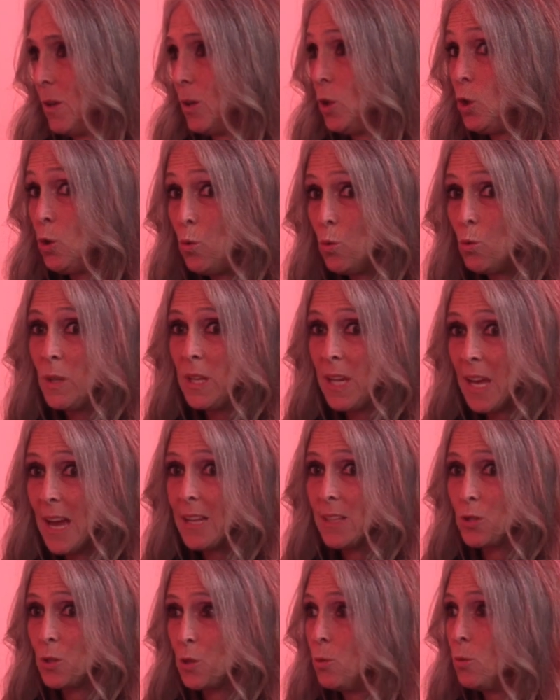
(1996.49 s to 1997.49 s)
You
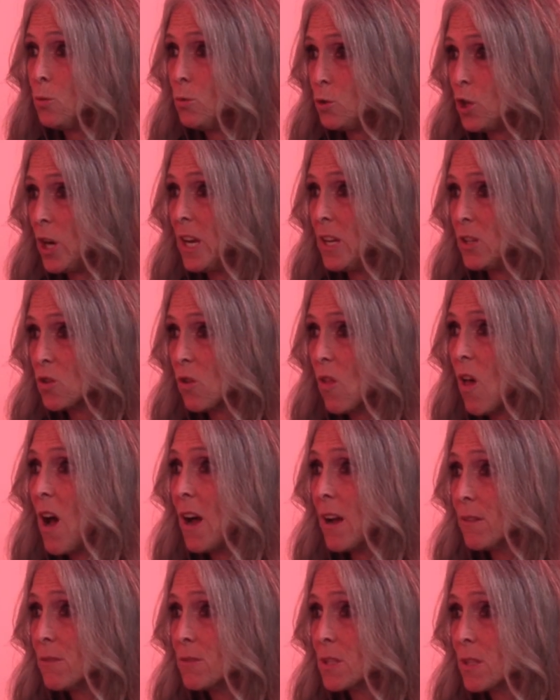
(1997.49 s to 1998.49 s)
get to change
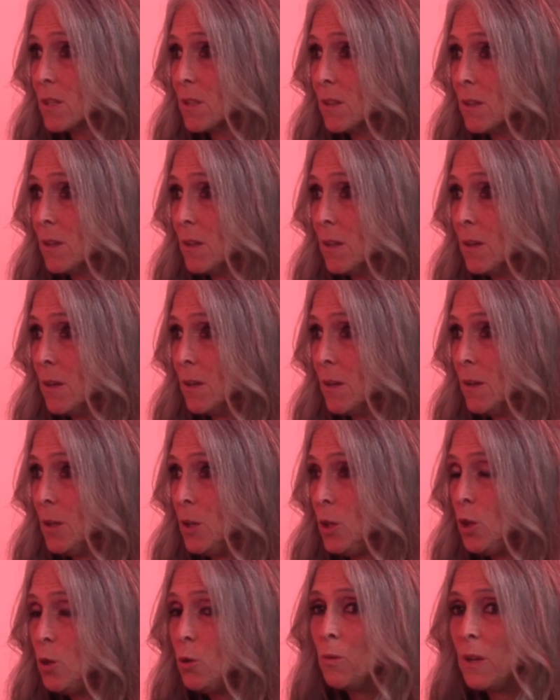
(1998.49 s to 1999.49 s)
lives.
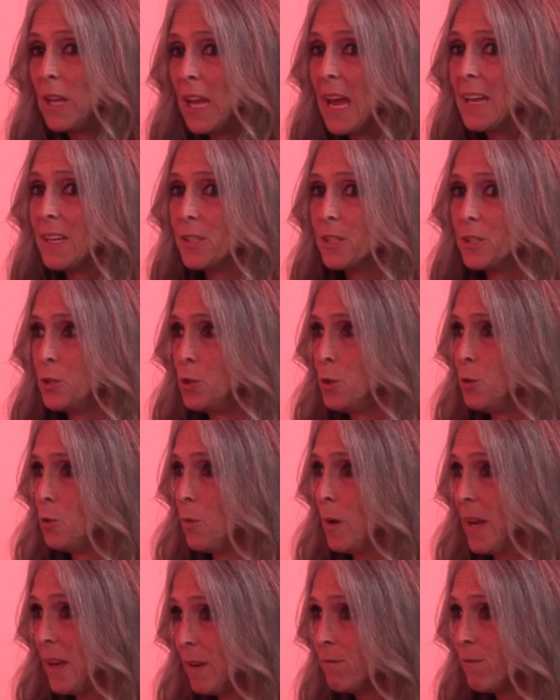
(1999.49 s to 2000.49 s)
You get
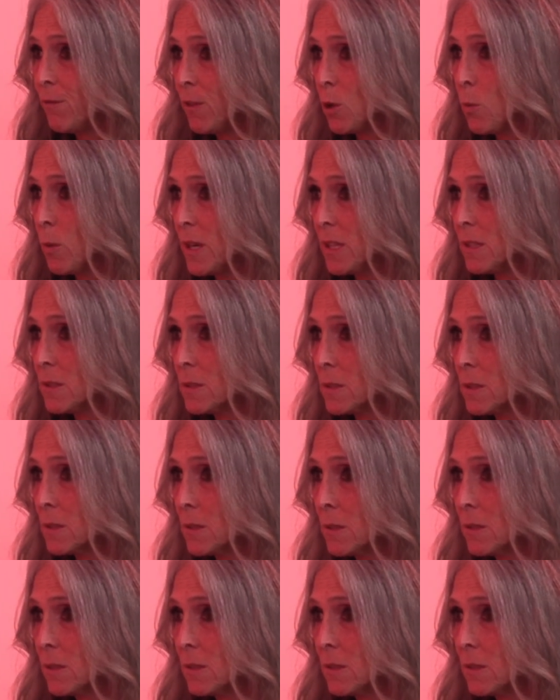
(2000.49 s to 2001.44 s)
to influence,